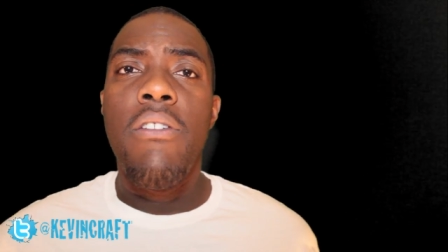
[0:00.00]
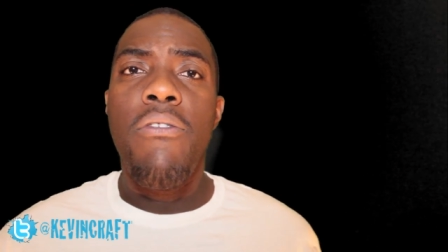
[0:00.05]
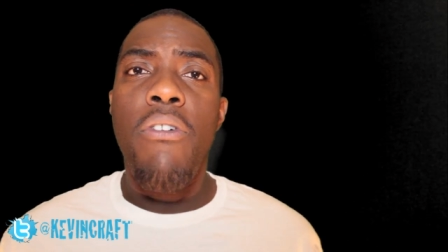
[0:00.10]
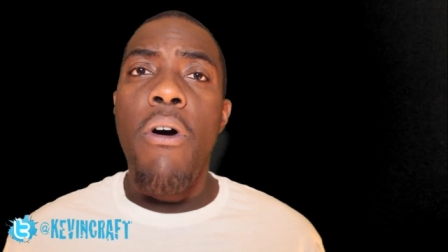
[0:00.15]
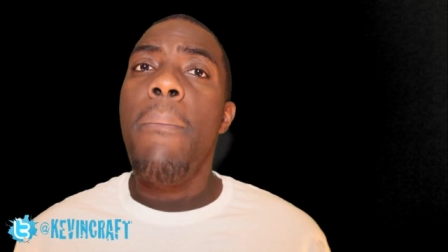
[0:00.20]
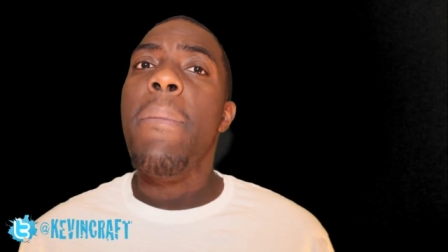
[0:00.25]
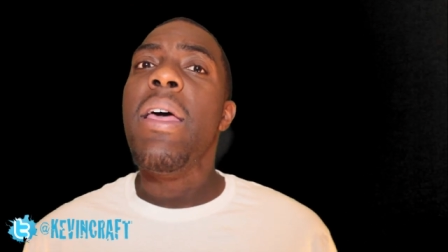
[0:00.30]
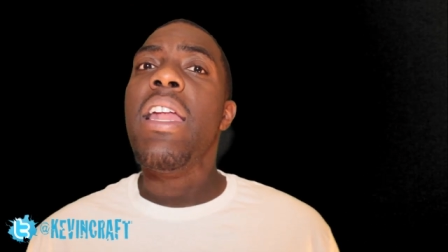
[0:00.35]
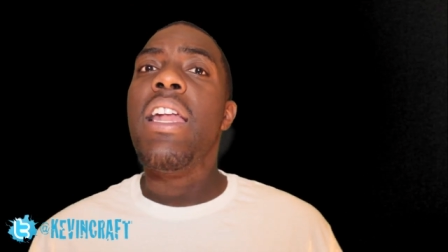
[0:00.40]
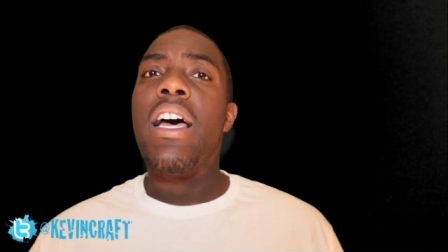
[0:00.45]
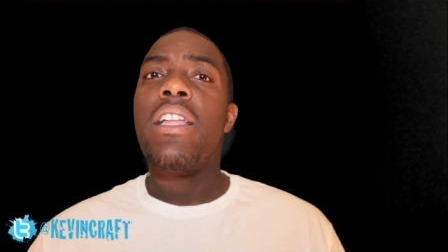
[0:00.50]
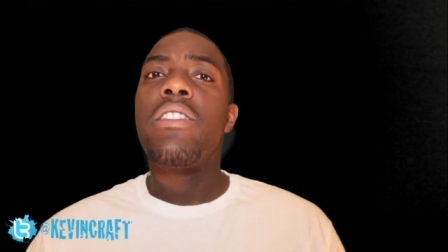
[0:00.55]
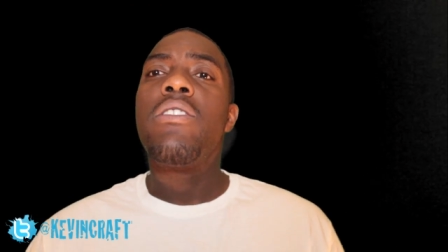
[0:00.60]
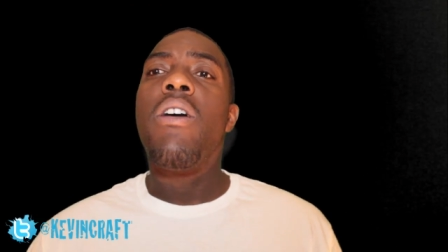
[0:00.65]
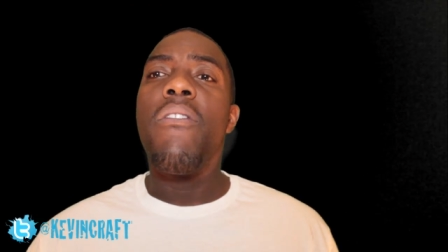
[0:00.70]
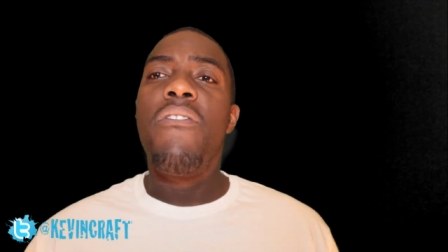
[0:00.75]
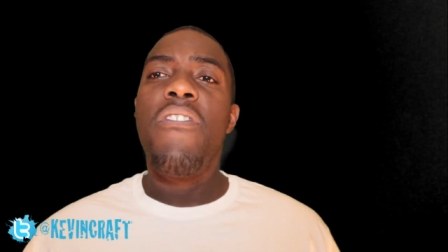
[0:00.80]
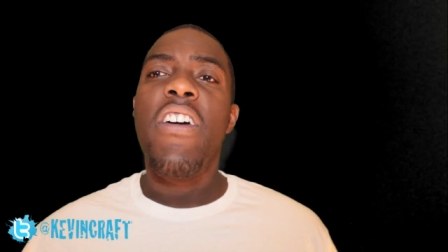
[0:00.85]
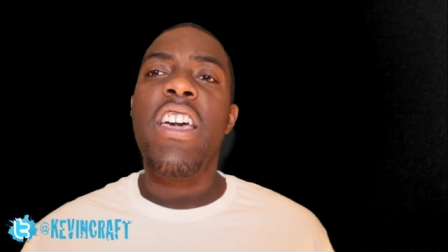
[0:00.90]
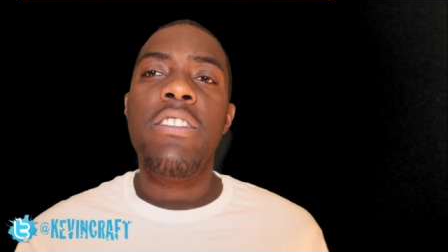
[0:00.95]
For a minute, I
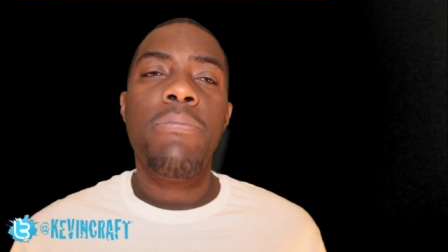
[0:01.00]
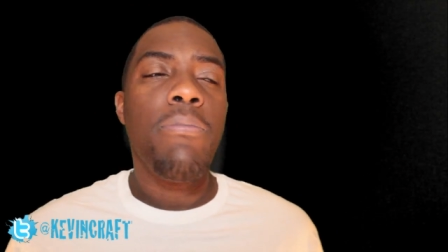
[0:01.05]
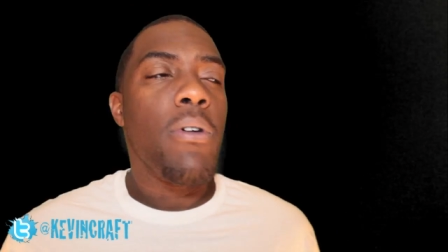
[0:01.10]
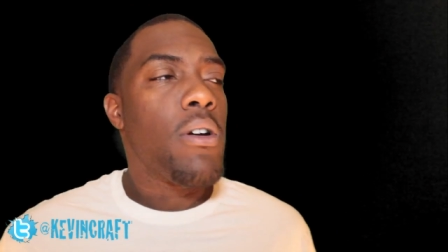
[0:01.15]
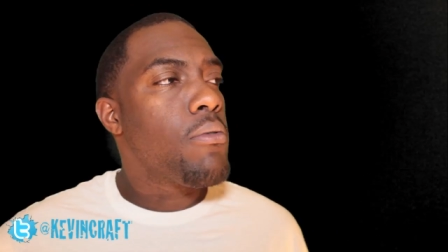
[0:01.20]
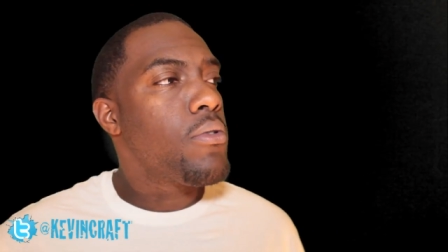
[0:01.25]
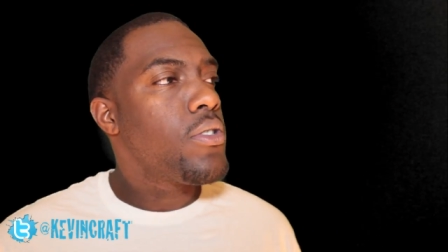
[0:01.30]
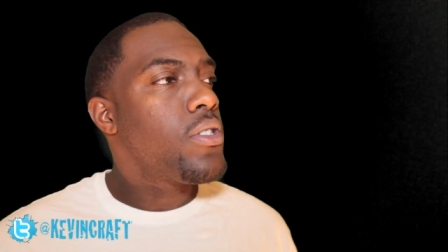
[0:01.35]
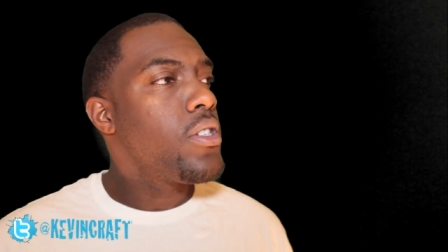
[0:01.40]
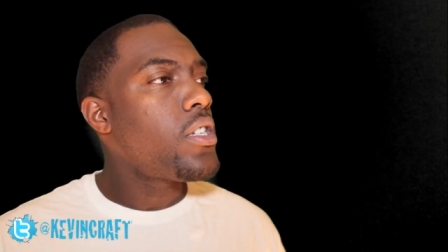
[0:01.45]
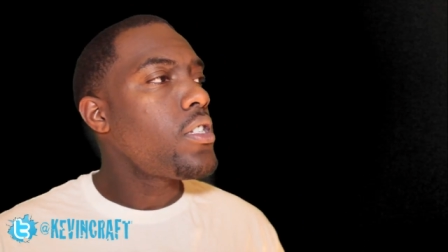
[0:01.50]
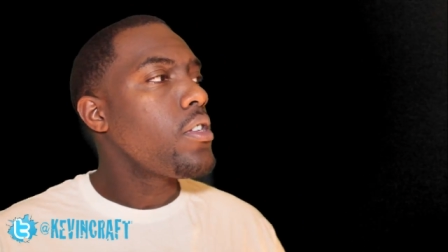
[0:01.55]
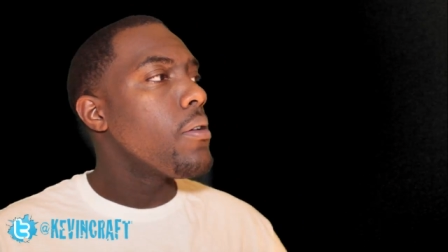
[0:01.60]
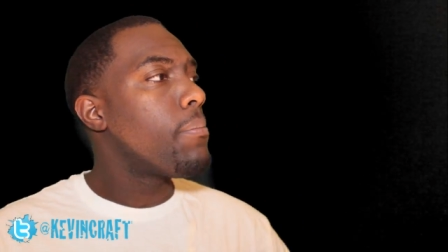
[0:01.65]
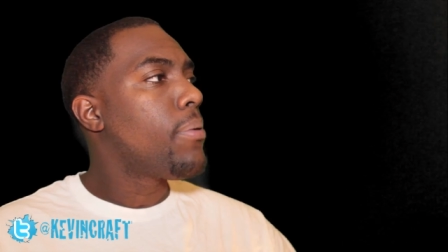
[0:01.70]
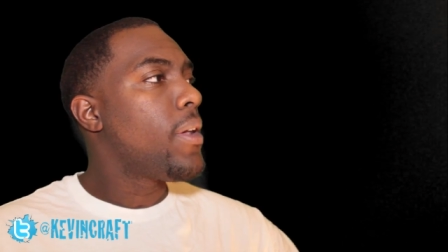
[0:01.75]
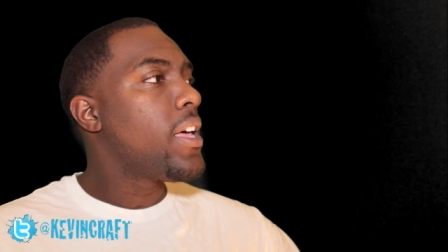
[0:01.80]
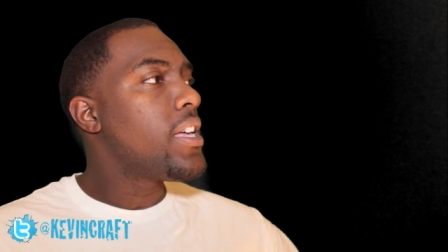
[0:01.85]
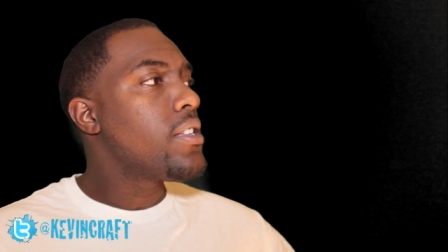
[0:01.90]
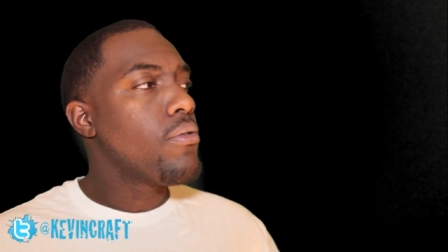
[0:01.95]
thought Facebook was just
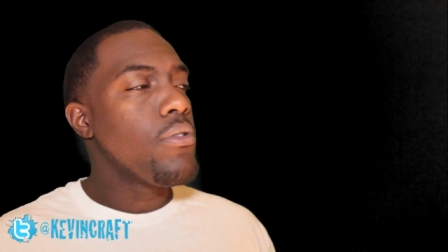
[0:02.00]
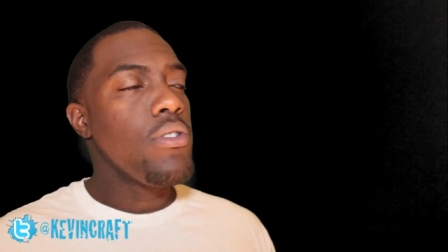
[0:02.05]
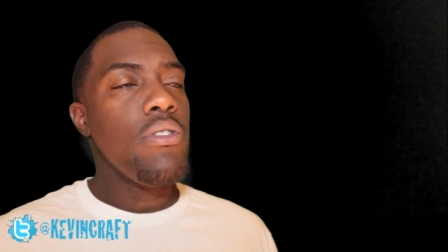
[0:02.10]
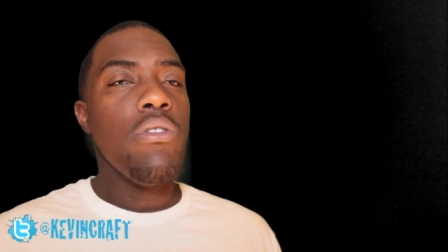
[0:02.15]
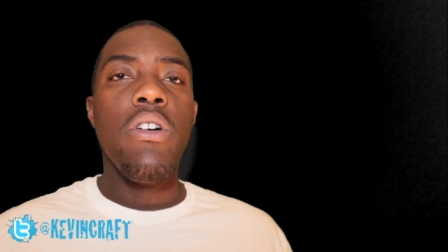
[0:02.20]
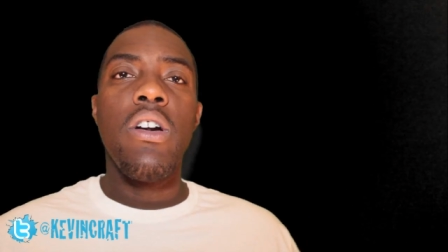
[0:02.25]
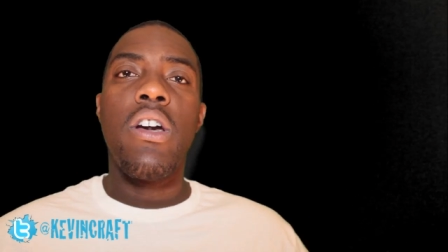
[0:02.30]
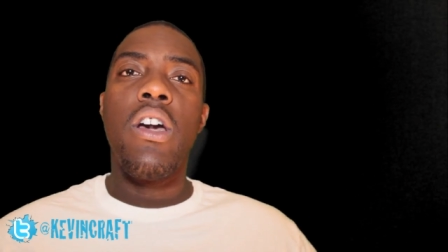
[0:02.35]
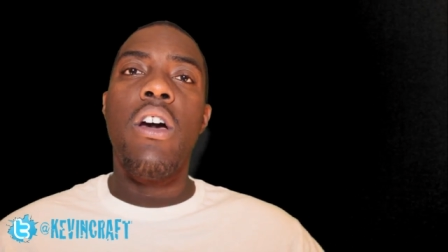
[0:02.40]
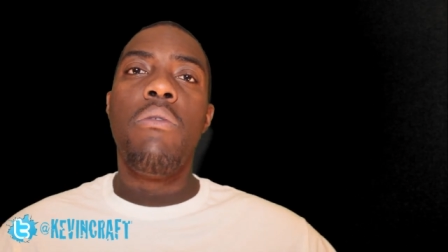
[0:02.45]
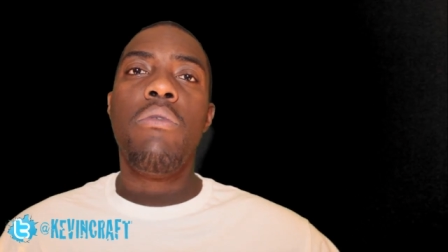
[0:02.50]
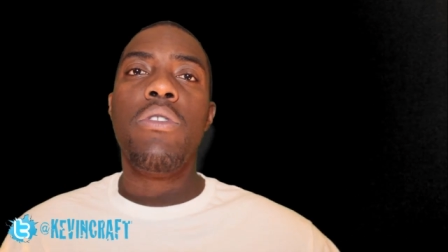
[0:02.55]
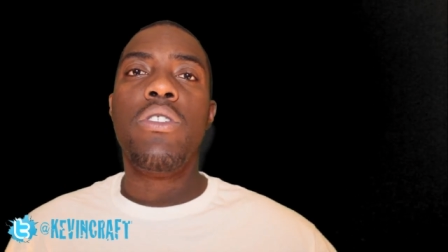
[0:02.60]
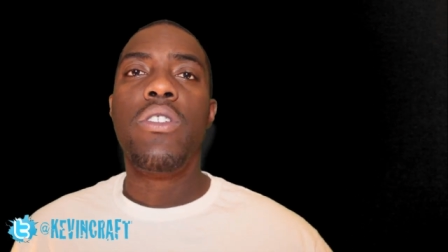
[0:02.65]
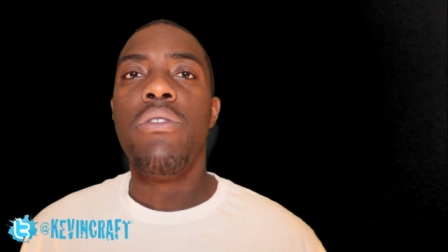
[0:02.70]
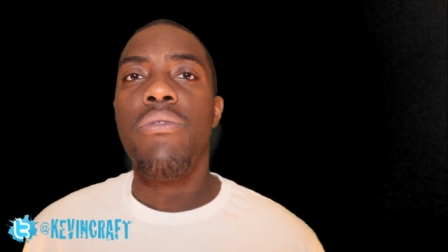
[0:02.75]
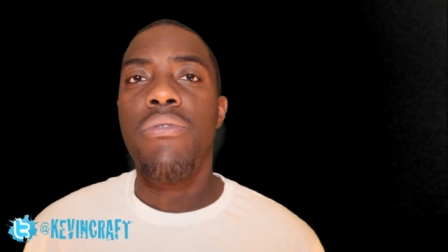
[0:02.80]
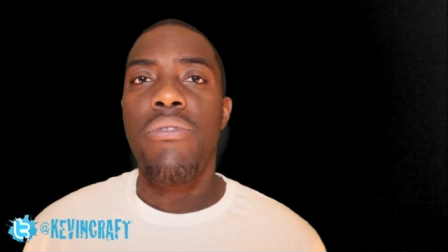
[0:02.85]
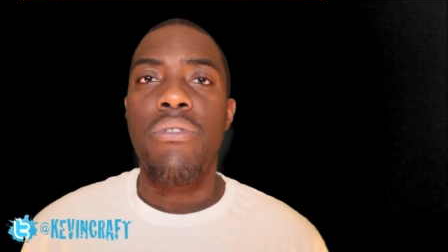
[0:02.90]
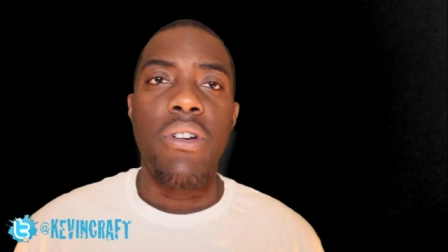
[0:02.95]
a place where you hook up
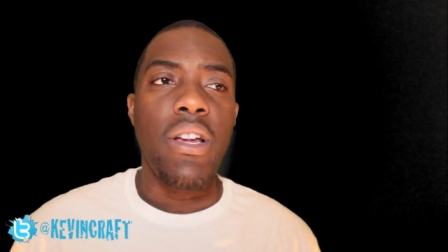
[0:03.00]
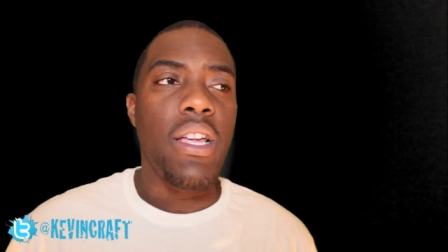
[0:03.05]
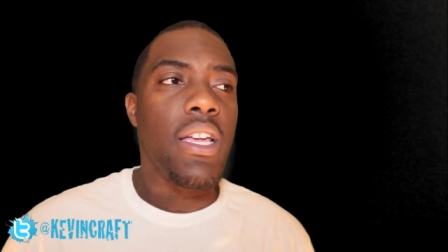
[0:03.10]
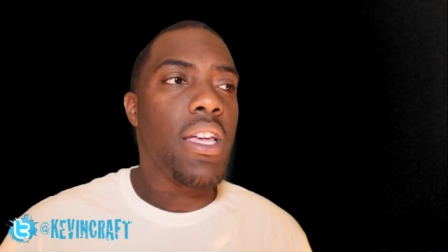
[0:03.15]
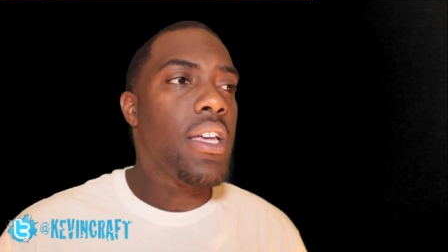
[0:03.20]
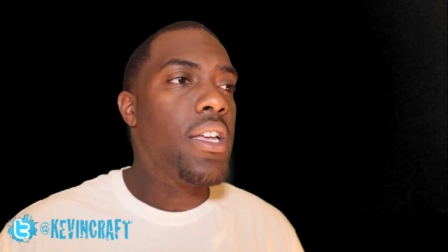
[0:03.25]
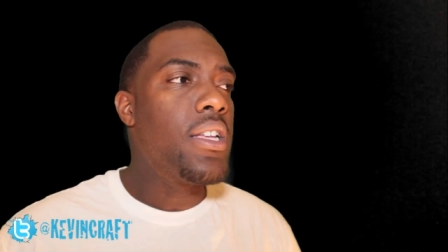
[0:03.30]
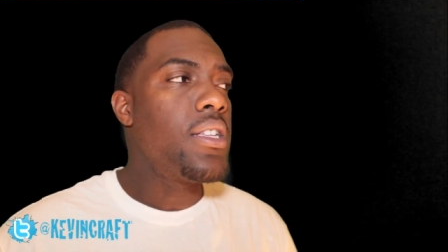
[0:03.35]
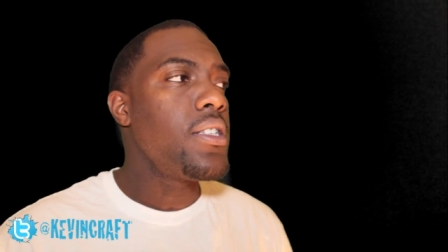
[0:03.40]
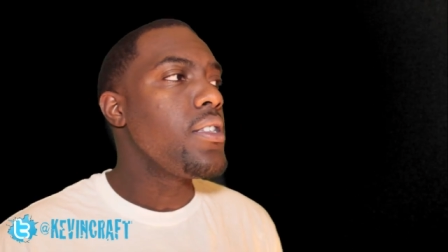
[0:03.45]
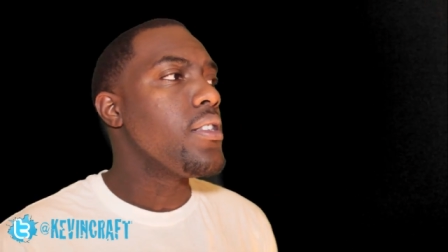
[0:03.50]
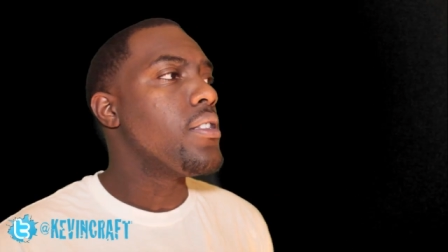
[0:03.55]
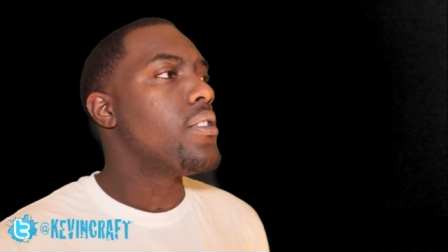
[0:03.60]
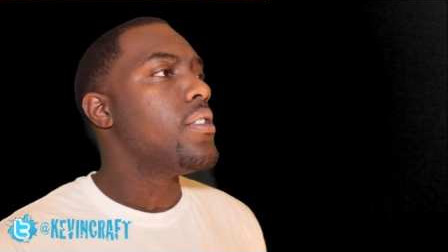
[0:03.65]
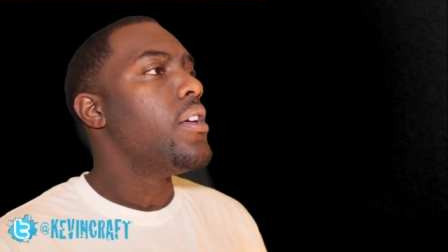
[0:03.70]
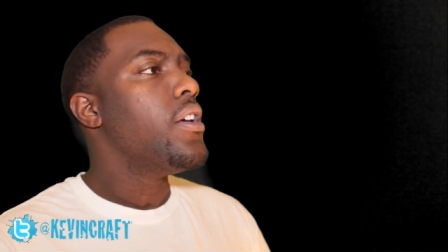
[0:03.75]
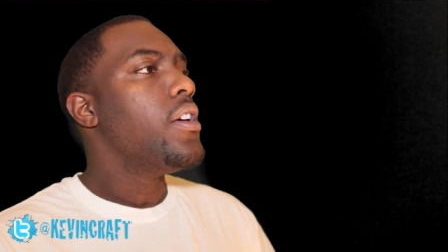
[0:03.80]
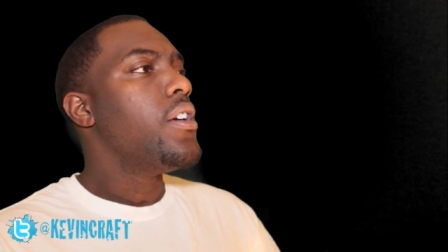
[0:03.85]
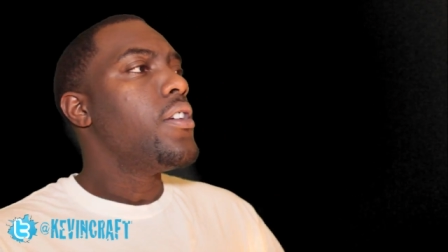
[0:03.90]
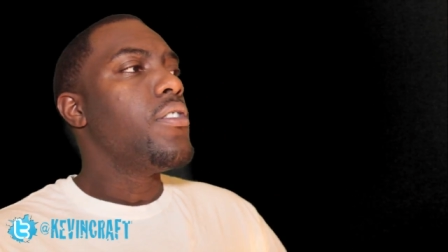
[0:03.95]
with your friends
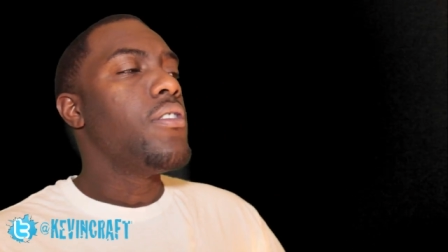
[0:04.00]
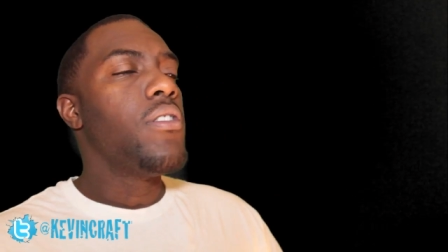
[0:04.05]
and,